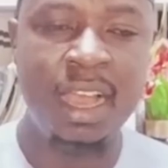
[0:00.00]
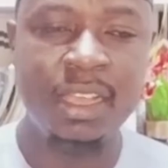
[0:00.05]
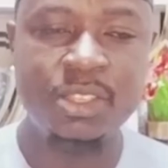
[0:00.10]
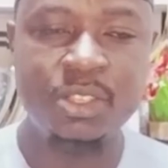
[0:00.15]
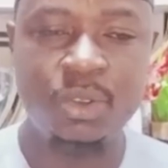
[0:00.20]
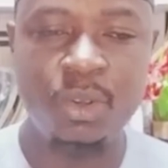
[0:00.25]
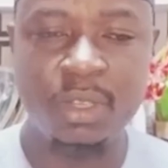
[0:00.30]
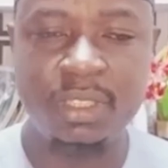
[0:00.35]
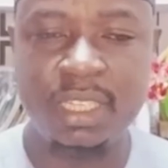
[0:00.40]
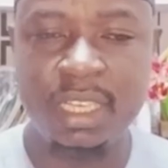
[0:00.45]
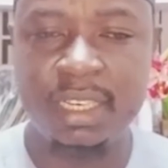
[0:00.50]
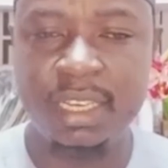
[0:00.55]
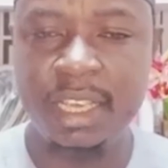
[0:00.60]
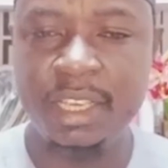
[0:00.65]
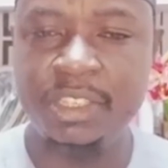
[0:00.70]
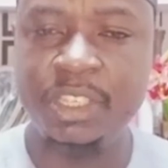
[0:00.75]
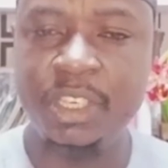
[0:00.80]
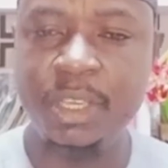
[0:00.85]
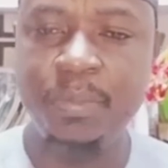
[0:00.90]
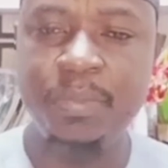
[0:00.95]
slaughtered
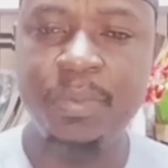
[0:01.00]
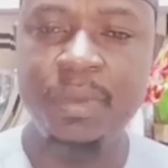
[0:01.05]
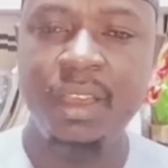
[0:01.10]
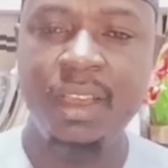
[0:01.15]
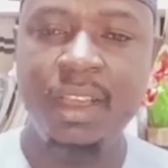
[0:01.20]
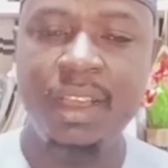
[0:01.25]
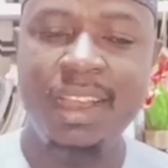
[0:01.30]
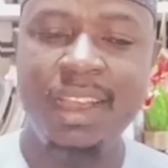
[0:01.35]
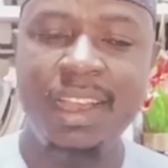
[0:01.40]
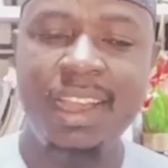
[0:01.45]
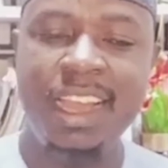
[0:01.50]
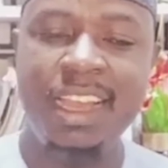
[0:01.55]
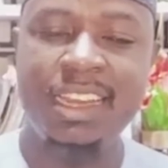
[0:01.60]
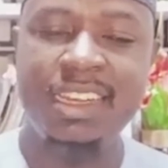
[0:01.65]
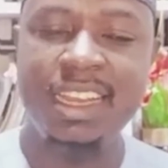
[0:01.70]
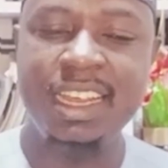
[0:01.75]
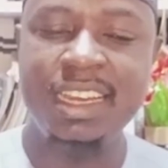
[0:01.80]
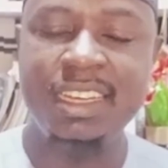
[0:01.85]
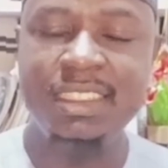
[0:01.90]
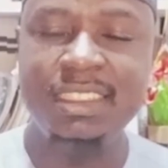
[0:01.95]
a sheep
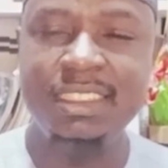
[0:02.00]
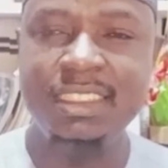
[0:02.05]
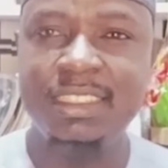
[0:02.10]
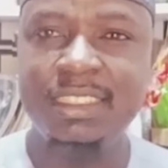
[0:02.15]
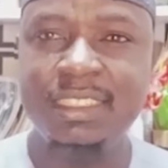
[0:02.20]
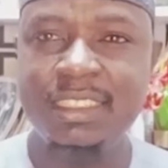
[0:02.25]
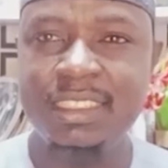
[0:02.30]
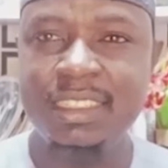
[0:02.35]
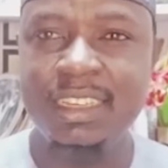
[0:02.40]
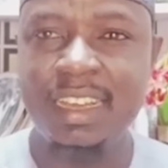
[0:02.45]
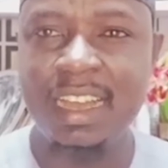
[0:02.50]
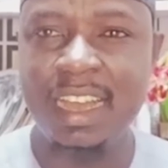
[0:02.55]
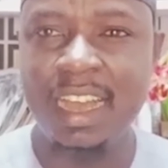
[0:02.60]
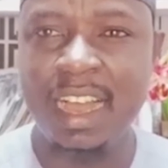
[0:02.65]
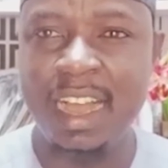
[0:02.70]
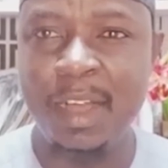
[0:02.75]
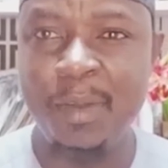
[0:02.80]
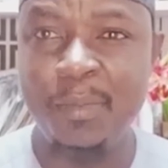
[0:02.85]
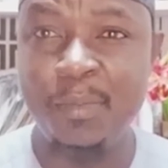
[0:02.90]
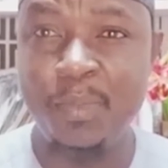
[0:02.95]
and then
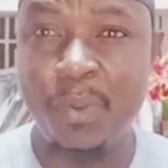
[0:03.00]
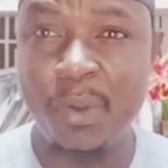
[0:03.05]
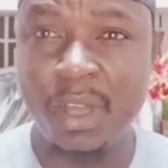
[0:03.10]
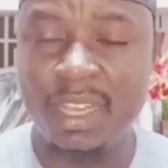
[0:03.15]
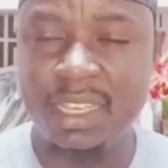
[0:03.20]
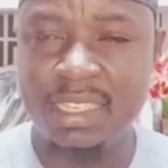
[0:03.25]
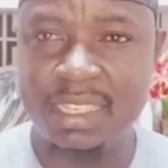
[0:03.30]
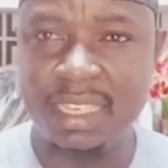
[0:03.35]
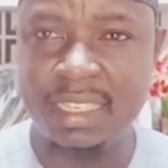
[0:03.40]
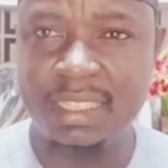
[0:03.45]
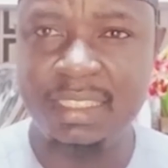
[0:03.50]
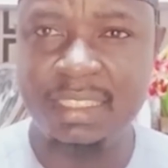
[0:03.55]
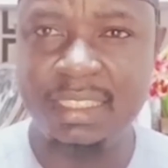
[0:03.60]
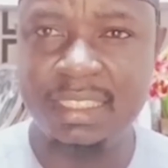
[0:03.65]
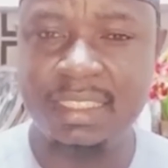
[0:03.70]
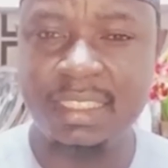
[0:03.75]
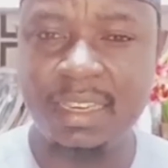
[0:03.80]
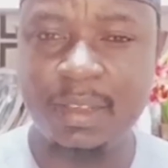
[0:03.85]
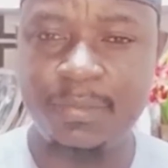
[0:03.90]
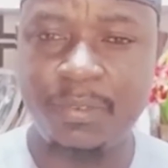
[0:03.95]
poisoned
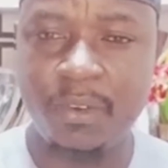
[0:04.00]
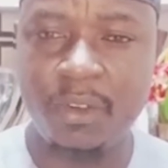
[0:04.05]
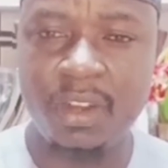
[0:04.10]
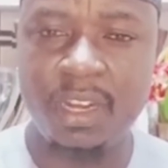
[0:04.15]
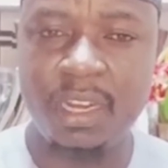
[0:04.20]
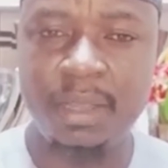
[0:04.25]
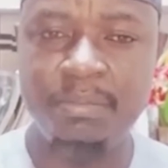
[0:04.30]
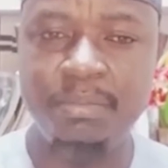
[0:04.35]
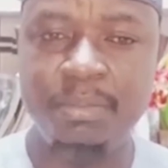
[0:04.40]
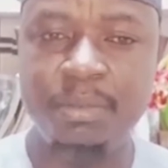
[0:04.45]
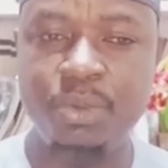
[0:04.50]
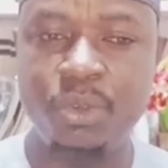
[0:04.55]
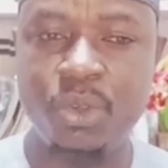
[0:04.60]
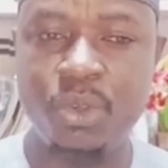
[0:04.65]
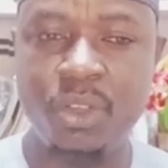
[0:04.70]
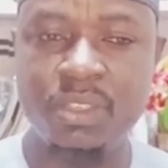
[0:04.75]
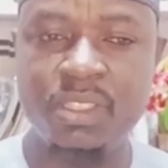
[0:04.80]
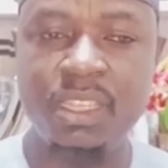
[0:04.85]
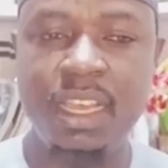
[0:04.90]
the fallen, because